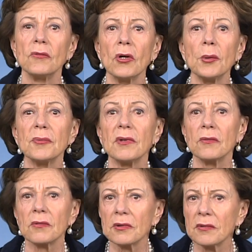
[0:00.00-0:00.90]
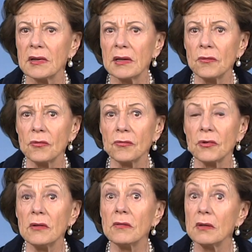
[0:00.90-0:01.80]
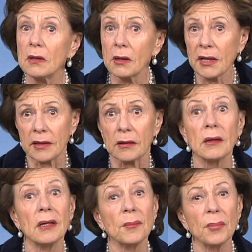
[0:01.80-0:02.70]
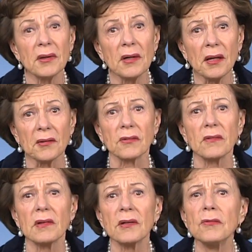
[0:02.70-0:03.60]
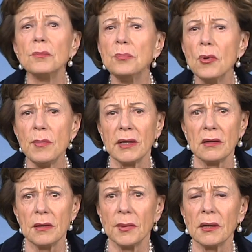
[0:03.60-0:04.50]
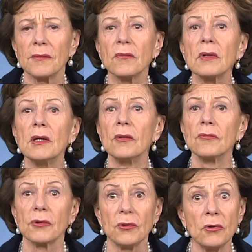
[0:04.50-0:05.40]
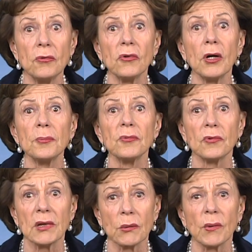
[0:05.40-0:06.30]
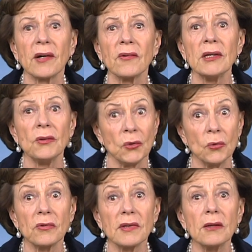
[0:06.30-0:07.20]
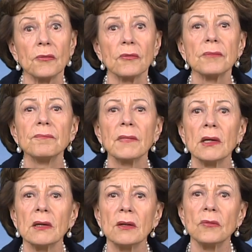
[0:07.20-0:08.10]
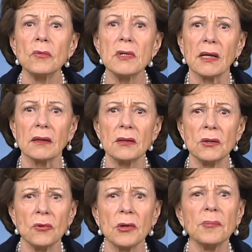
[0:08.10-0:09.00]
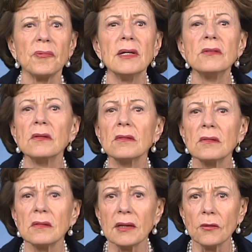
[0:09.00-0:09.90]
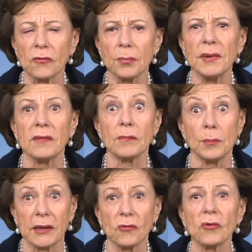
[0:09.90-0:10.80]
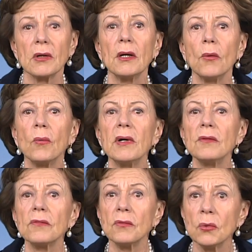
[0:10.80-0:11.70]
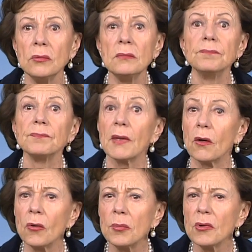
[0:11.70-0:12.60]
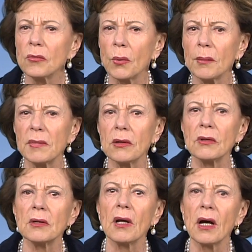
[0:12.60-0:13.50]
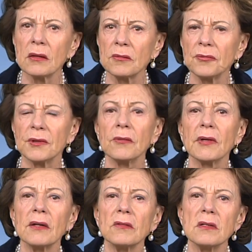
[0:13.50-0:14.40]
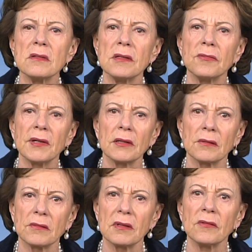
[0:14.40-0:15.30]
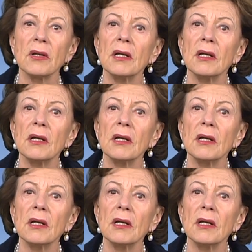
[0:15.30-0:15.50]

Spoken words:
Jobs in certain industries decline, but in others there is booming demand for new jobs requiring new skills. Today, Europe faces a skills mismatch, with soon almost 1 million unfilled ICT vacancies,